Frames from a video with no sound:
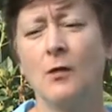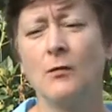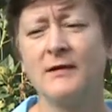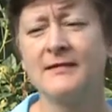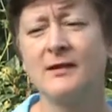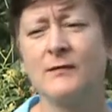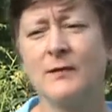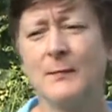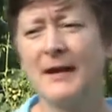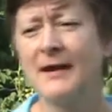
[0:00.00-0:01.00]
Well, I think
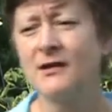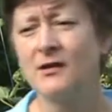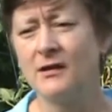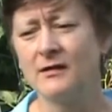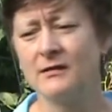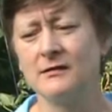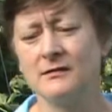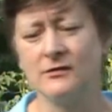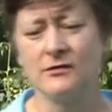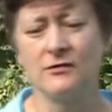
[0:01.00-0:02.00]
with a bag garden,
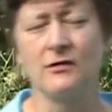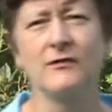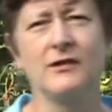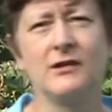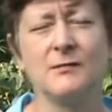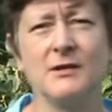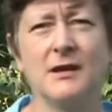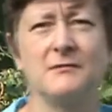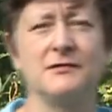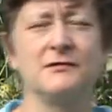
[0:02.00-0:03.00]
you're only going to be
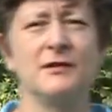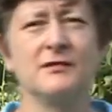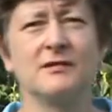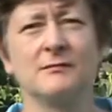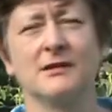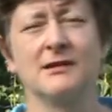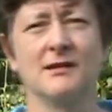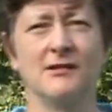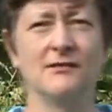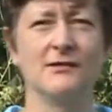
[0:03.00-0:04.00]
able to grow something
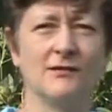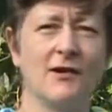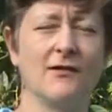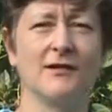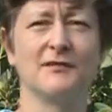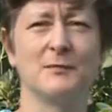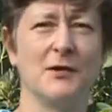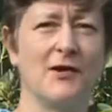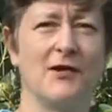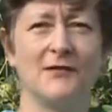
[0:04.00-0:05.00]
that you can grow in a
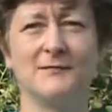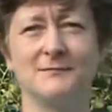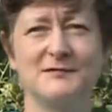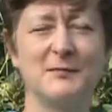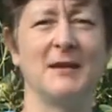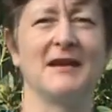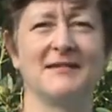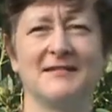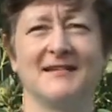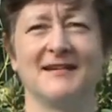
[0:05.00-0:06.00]
small
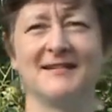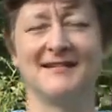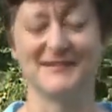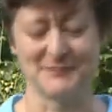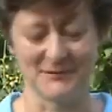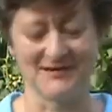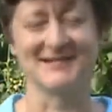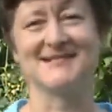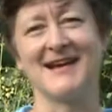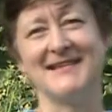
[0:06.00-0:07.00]
space that is
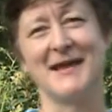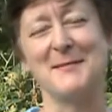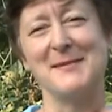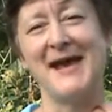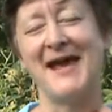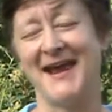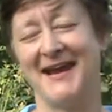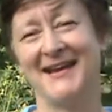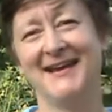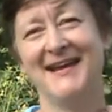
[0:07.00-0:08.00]
within inside that bag.
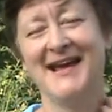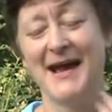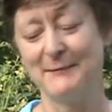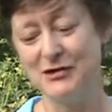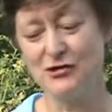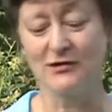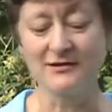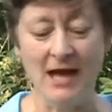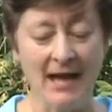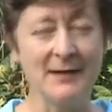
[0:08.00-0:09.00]
I mean, you could
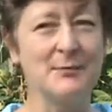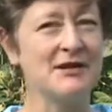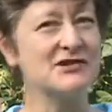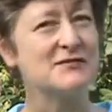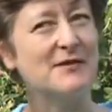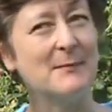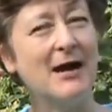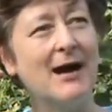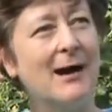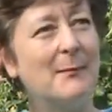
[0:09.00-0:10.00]
line a bunch of them
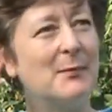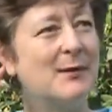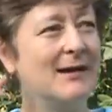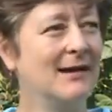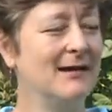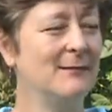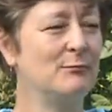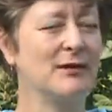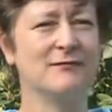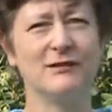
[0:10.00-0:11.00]
up,
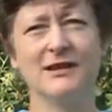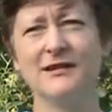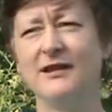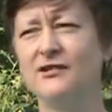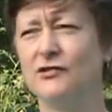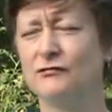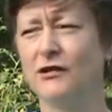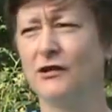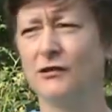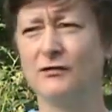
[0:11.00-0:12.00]
but really to
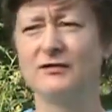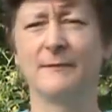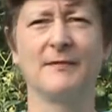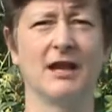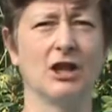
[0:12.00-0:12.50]
grow some